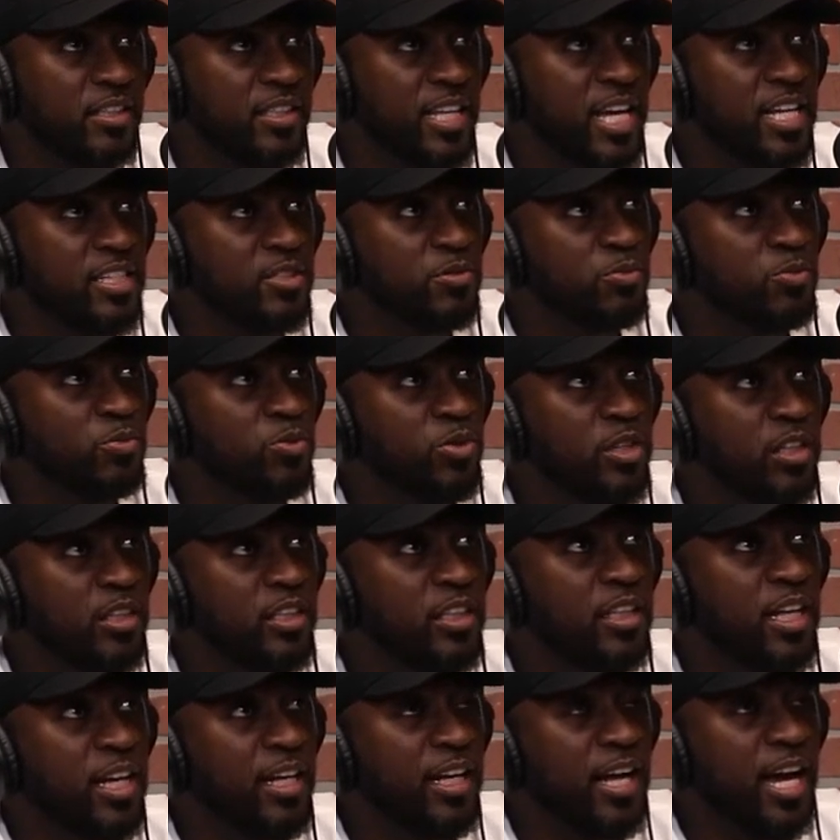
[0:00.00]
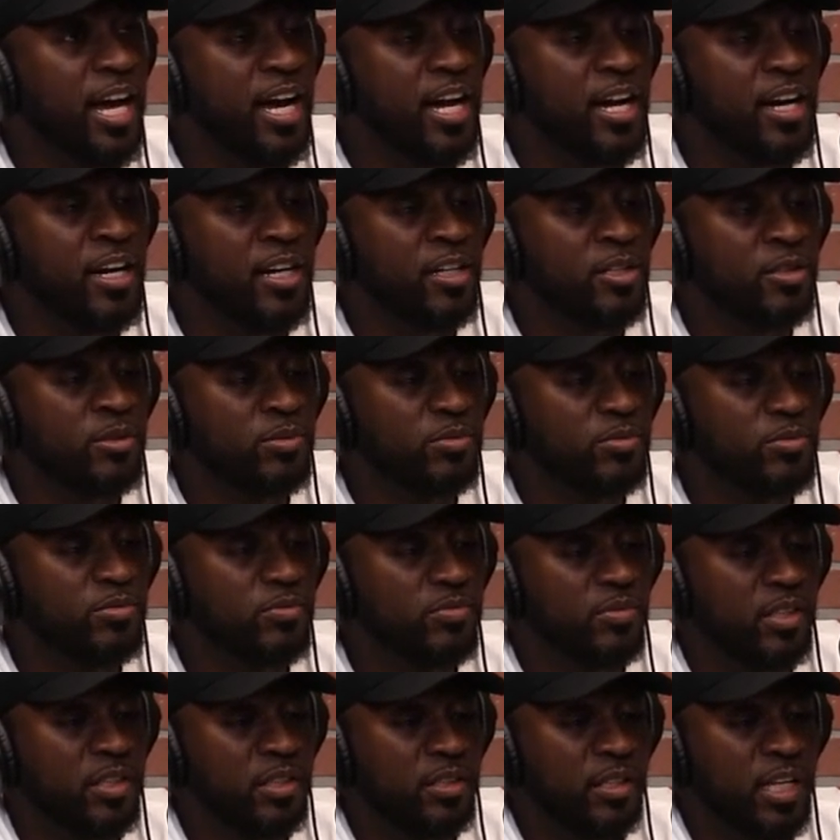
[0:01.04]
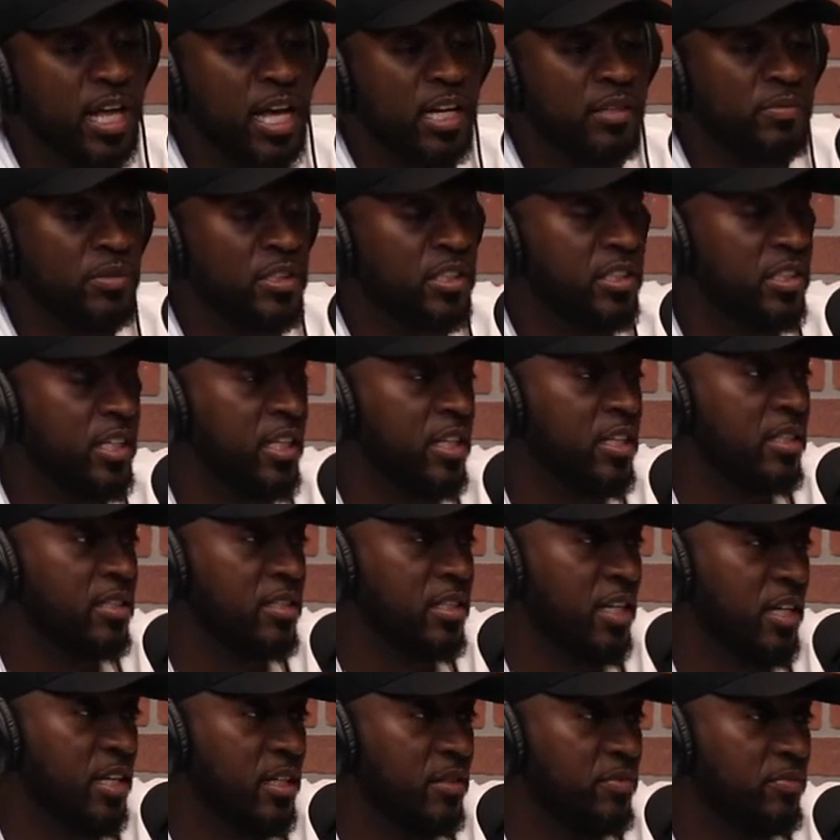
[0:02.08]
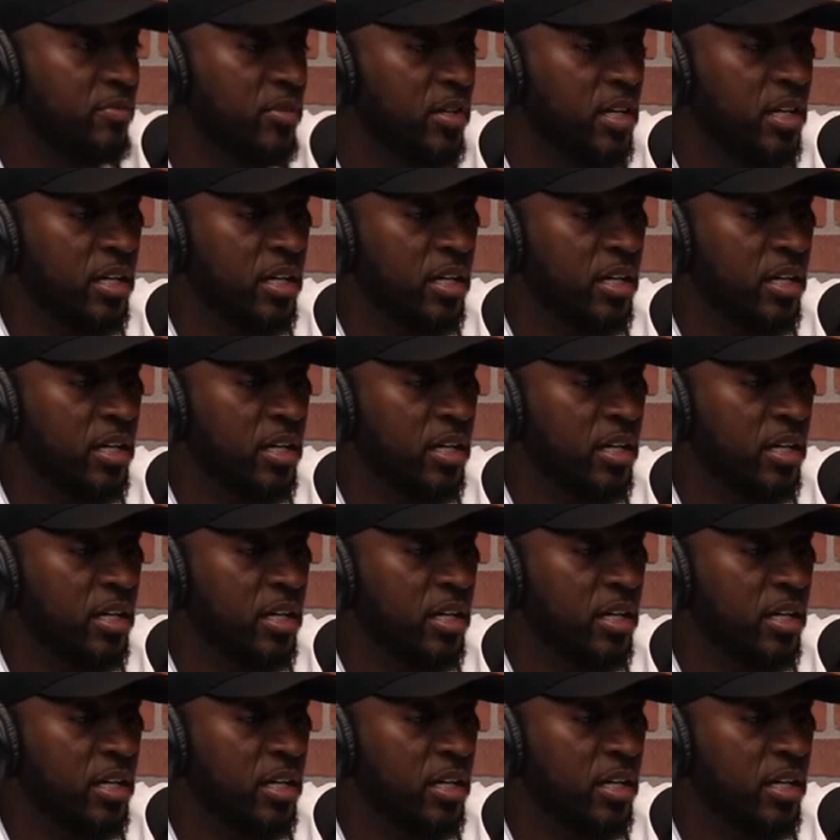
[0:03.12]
that's really like how a lot of us stayed safe,